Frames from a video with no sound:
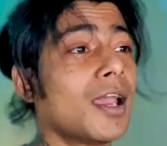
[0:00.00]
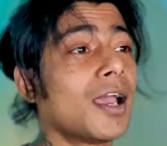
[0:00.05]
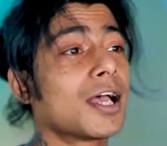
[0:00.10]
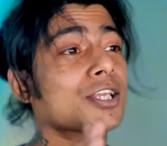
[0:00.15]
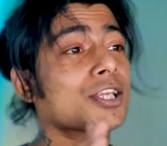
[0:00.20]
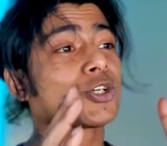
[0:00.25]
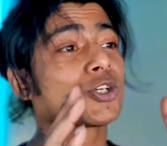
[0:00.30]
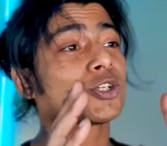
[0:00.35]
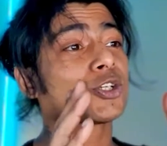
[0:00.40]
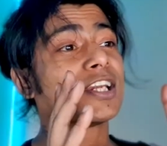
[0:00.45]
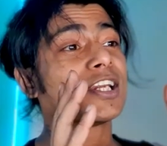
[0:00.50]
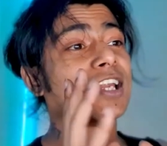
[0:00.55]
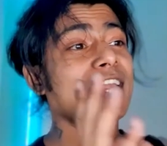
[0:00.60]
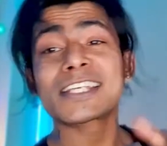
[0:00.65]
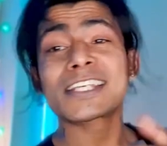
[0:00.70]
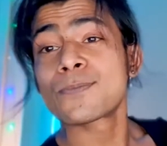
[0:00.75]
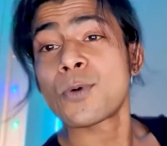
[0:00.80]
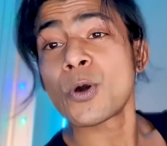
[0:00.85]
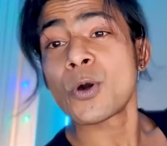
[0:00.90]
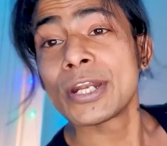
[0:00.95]
so the next
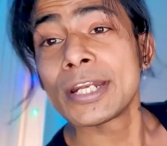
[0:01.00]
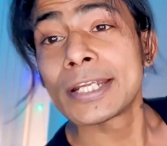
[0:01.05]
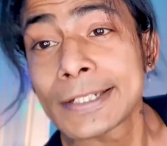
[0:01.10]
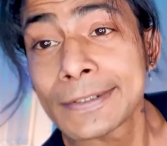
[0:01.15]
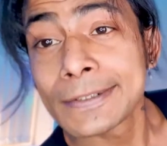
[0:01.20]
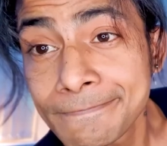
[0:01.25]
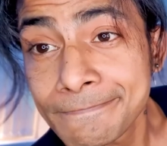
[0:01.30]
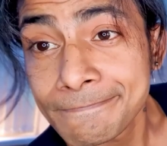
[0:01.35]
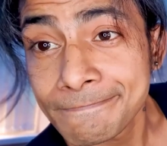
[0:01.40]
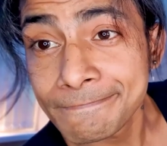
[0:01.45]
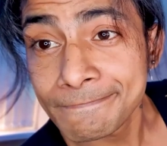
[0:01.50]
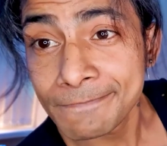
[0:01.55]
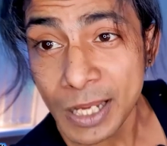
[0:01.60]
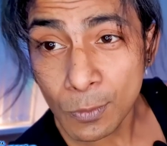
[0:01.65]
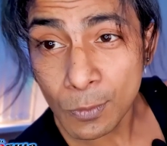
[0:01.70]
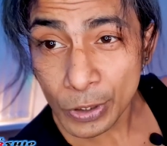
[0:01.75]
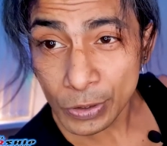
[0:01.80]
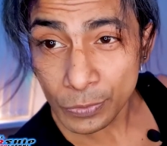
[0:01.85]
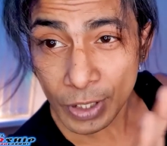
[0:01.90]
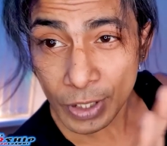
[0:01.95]
point, now
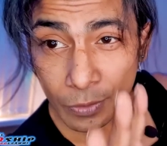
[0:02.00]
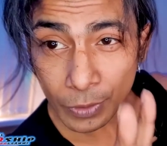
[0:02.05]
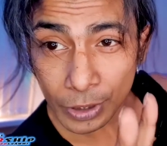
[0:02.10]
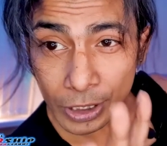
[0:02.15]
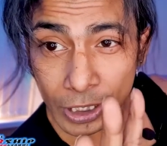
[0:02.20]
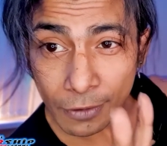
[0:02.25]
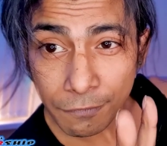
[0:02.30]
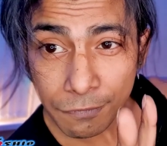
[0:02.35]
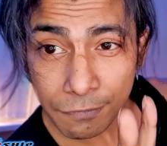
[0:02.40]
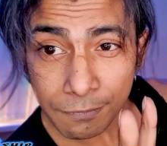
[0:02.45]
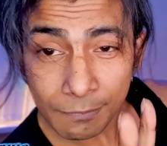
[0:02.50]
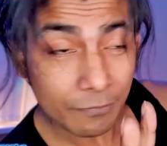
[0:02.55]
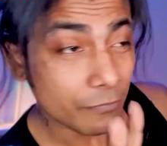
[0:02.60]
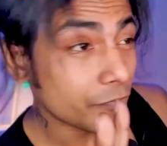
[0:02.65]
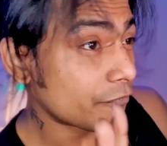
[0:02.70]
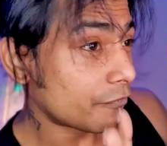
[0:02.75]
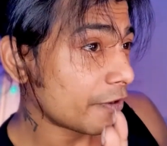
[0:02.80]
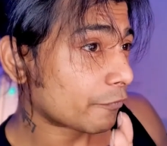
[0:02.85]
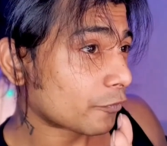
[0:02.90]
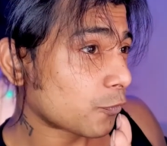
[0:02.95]
when we are in the
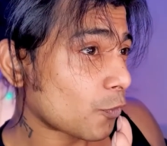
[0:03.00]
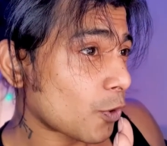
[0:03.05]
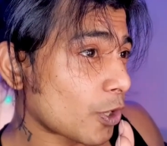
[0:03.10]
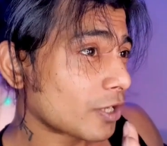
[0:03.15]
fifth one,